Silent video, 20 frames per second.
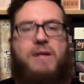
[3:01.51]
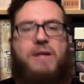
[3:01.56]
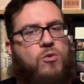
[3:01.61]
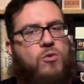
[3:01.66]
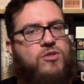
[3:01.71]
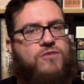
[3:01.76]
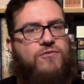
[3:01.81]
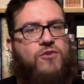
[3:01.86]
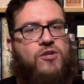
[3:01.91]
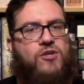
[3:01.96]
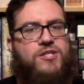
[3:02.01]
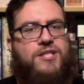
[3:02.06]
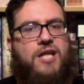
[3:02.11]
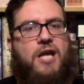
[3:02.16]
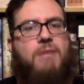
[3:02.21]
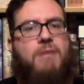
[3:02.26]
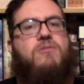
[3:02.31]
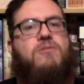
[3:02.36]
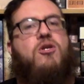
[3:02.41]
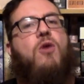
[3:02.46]
It was the first
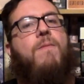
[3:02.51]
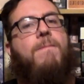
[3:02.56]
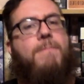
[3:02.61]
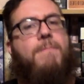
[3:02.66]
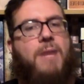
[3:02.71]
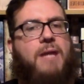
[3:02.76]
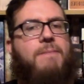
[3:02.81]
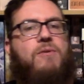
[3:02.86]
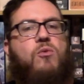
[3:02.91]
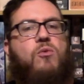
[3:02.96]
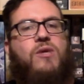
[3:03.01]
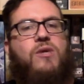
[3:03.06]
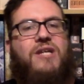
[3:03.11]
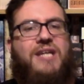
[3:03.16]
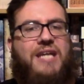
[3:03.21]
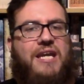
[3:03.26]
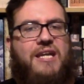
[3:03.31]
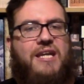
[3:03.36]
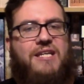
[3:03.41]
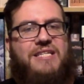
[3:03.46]
game, so maybe we
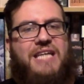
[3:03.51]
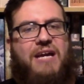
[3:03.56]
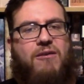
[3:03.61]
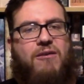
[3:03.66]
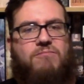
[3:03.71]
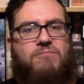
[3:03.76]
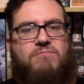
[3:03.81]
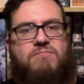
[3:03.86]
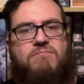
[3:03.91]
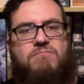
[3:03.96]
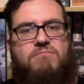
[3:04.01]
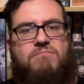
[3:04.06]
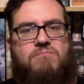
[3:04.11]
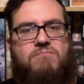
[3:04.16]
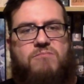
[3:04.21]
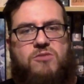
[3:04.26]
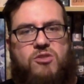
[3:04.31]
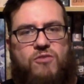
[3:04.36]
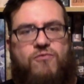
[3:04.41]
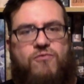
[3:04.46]
could get it down
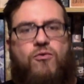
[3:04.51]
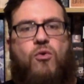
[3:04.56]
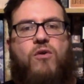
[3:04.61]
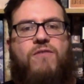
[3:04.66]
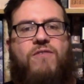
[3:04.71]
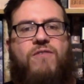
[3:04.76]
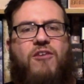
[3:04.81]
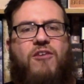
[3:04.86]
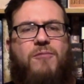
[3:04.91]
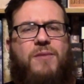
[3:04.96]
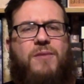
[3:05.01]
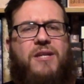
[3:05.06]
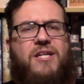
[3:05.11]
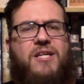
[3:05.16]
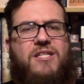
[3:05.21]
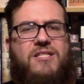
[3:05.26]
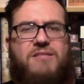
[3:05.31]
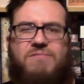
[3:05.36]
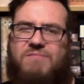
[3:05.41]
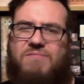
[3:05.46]
to 45
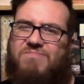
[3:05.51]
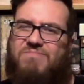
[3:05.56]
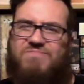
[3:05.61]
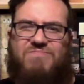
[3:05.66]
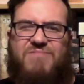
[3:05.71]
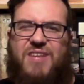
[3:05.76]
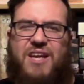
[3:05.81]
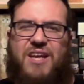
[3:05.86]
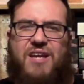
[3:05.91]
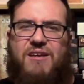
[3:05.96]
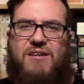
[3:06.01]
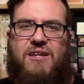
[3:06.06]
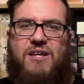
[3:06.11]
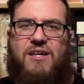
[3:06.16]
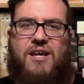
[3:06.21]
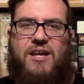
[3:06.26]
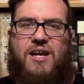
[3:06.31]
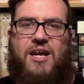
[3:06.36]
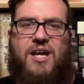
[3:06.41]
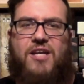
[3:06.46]
minutes.
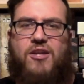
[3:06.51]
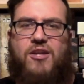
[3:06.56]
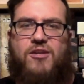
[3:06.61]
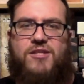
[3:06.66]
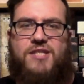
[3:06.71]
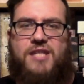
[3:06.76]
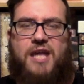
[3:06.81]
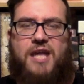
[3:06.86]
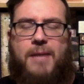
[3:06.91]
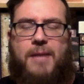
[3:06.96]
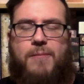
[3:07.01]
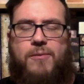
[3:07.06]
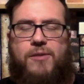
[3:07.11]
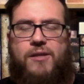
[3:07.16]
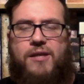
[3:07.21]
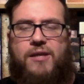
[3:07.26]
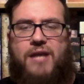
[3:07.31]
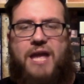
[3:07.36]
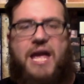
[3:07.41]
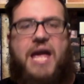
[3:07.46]
I don't see that happening
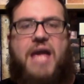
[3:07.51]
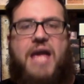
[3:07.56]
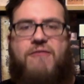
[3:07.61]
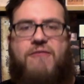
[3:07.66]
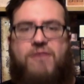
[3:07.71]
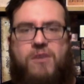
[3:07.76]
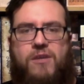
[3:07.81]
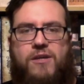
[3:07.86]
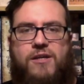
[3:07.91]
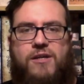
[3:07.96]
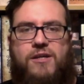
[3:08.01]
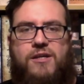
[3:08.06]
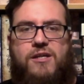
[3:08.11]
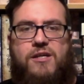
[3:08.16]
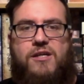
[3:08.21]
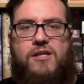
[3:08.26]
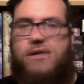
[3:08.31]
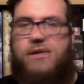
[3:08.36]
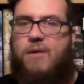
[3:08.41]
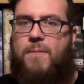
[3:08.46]
ever.
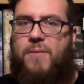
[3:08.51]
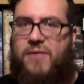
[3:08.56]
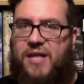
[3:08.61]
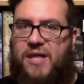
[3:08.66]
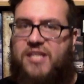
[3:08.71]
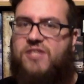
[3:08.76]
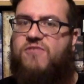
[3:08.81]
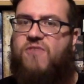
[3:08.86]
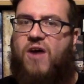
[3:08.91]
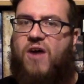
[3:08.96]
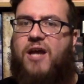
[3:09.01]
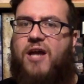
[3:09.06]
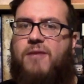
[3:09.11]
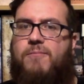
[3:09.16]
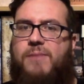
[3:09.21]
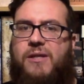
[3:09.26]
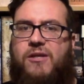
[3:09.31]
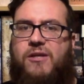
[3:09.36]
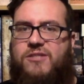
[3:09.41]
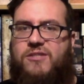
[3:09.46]
But that's fine
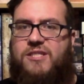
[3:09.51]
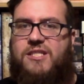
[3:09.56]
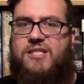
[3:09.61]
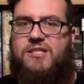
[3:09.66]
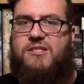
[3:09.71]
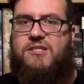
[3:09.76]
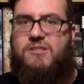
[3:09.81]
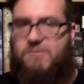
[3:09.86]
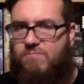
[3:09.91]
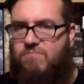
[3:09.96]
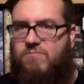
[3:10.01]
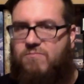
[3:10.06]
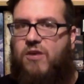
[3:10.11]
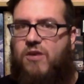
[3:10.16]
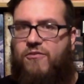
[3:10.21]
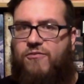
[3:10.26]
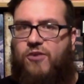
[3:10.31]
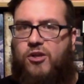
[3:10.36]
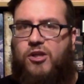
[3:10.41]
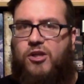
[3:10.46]
because it's a
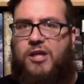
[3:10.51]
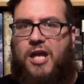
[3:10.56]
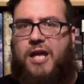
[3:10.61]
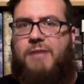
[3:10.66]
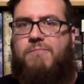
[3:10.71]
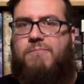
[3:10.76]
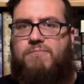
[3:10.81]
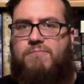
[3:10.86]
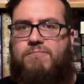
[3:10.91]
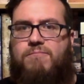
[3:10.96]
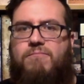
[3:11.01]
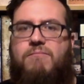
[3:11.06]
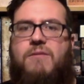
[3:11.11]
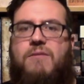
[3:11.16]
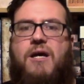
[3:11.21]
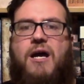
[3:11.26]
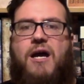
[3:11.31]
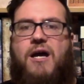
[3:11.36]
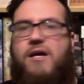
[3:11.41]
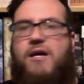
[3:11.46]
fun game.
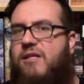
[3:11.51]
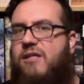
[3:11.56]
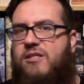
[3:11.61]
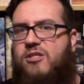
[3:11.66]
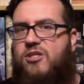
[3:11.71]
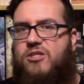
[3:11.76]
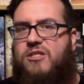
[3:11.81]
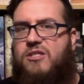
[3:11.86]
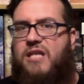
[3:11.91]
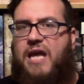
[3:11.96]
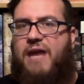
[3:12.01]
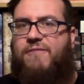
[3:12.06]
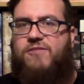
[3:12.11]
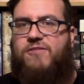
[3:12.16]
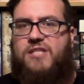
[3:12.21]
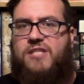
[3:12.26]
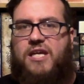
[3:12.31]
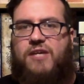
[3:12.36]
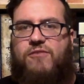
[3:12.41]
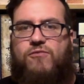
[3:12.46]
It doesn't have to
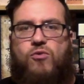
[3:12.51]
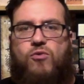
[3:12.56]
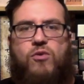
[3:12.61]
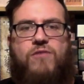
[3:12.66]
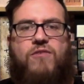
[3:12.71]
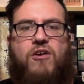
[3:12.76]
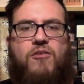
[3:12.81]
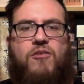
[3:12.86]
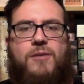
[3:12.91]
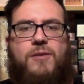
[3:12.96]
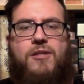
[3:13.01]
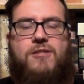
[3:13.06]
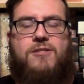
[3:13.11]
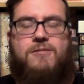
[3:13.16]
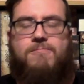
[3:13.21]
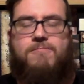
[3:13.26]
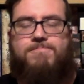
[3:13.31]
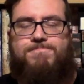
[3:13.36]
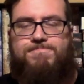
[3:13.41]
take 45 minutes.